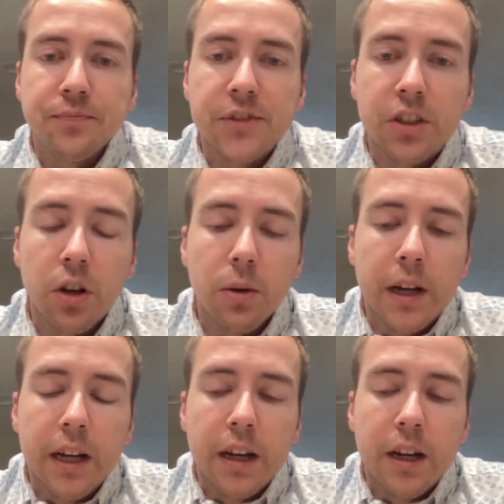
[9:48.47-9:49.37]
So
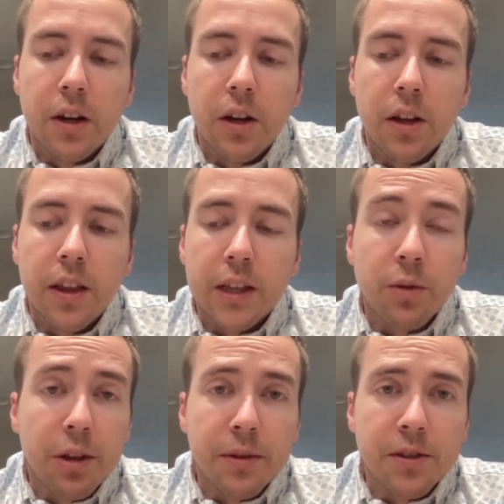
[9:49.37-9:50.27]
that's
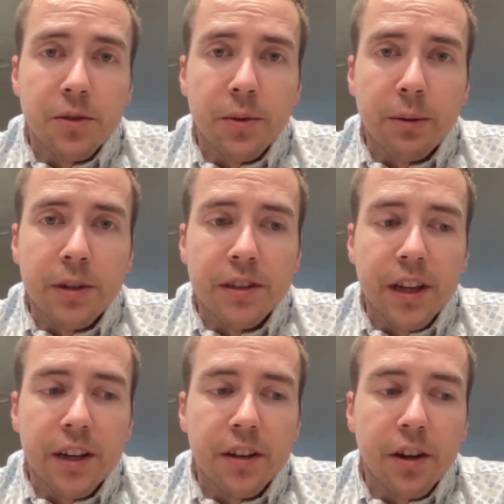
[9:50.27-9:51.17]
one of the reasons why we
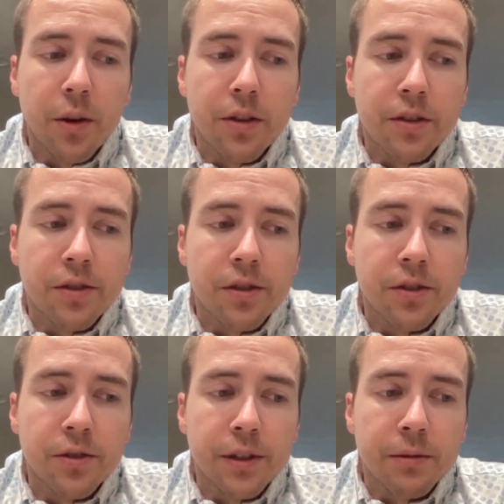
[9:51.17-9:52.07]
decided to go with the
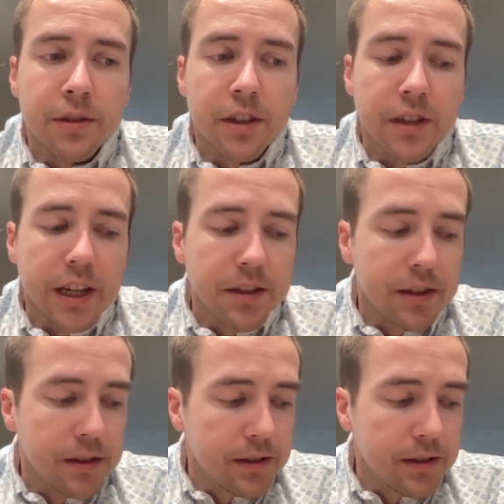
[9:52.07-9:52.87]
surgery with such haste.